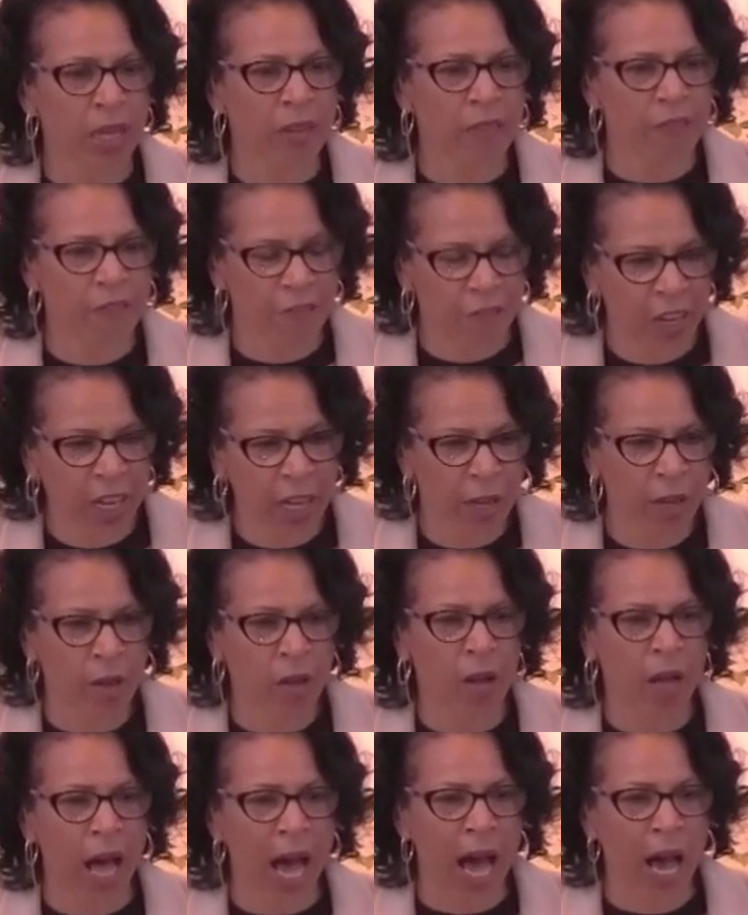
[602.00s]

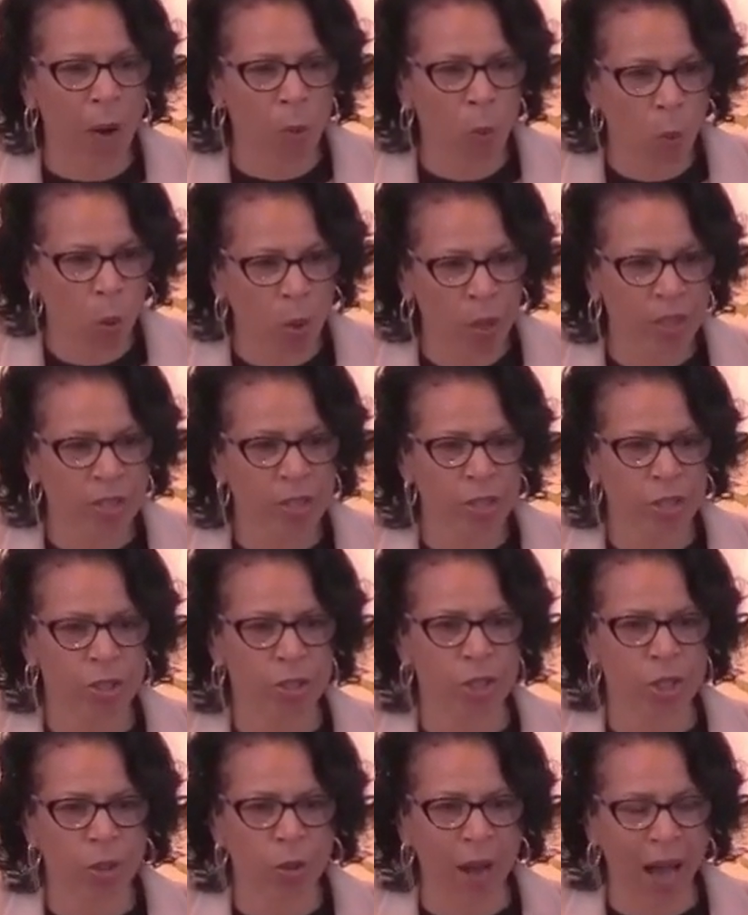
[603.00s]
feel I want to
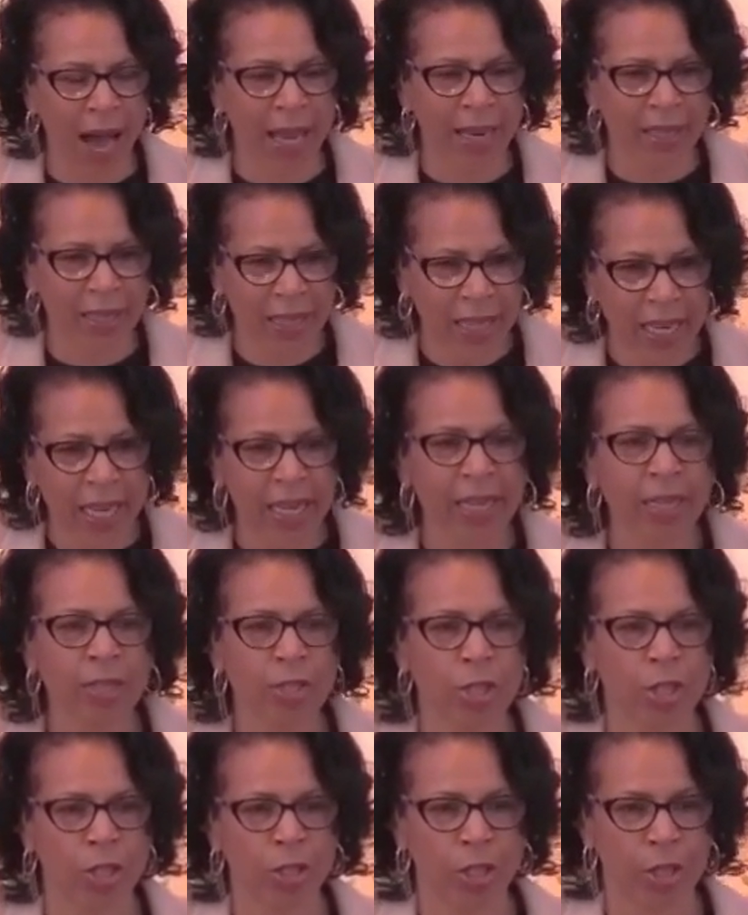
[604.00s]
do, I
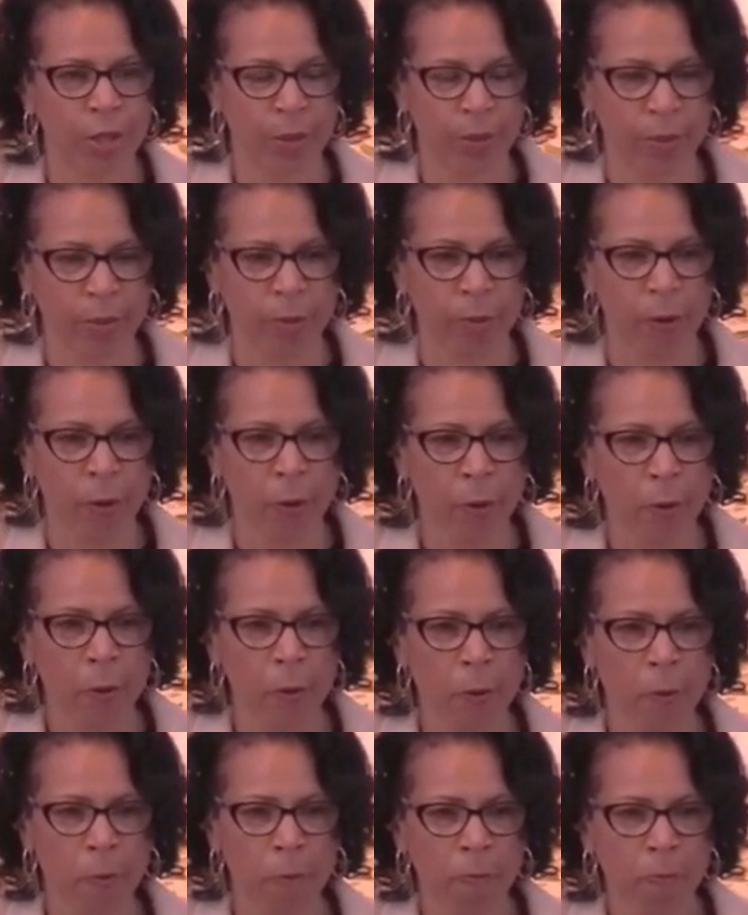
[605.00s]
need to do.
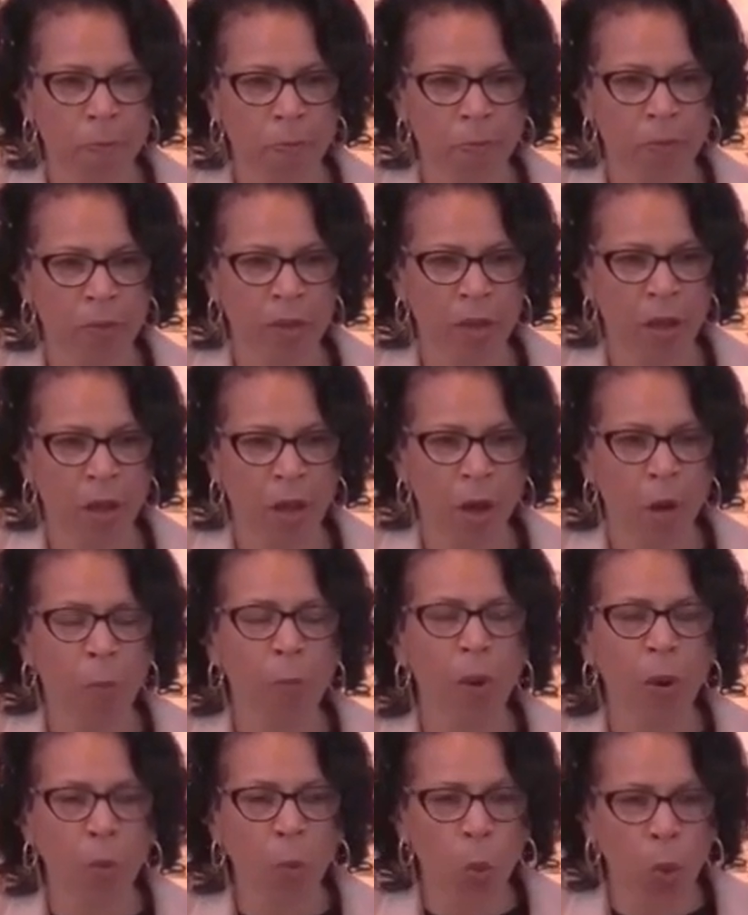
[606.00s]

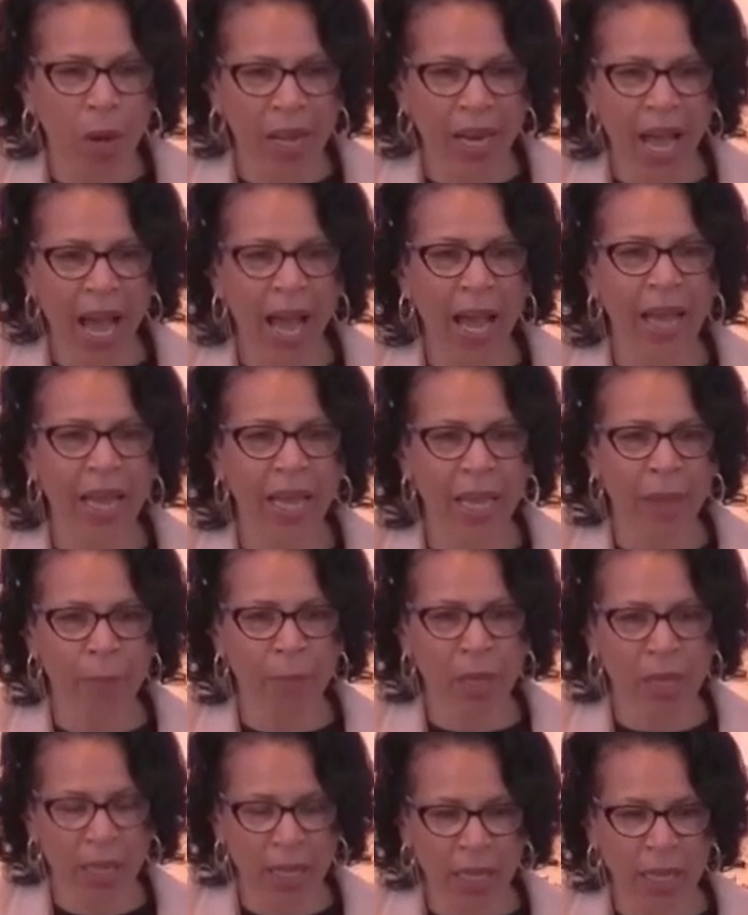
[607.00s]
But what I
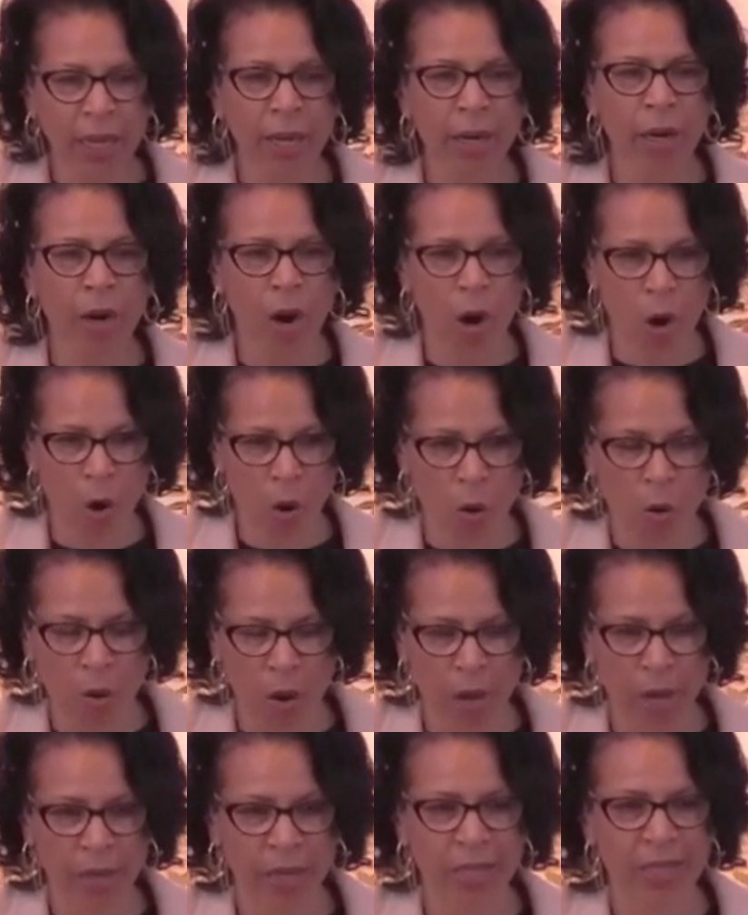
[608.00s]
am clear
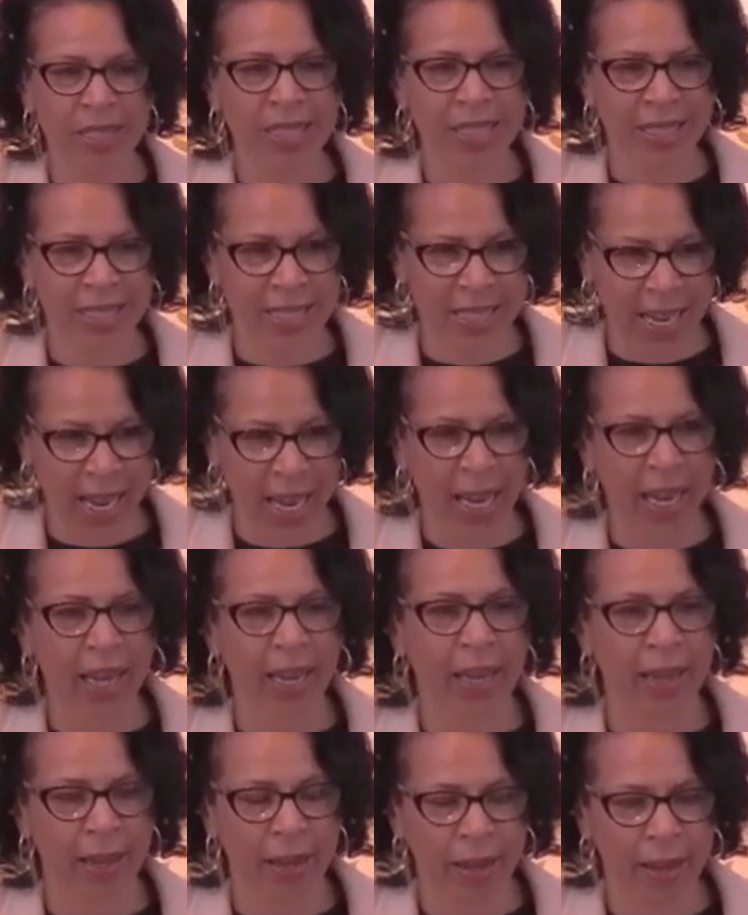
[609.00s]
on
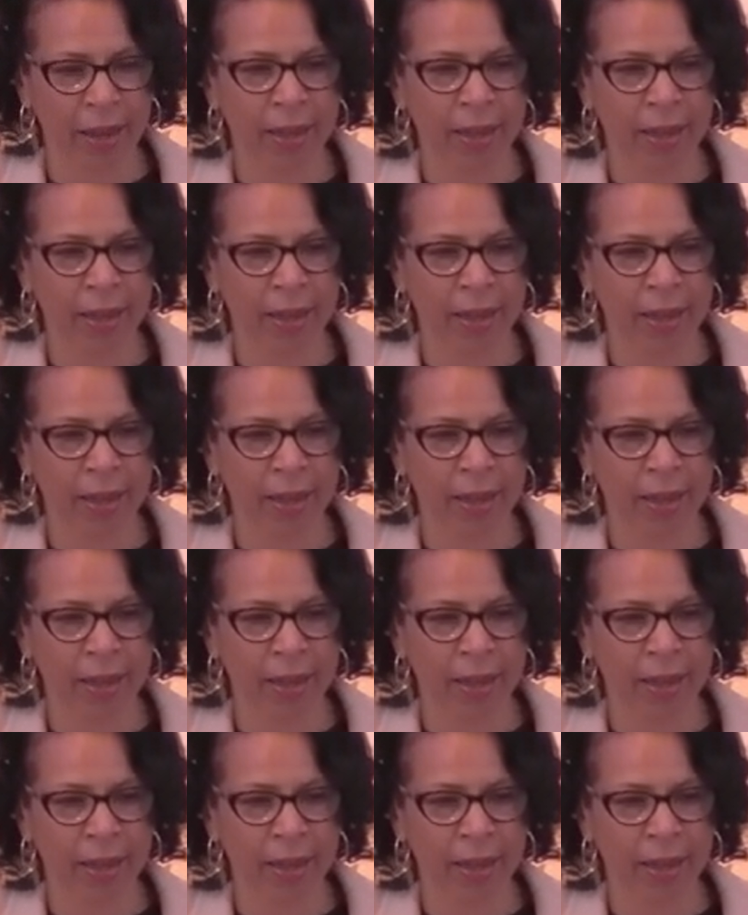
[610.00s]
today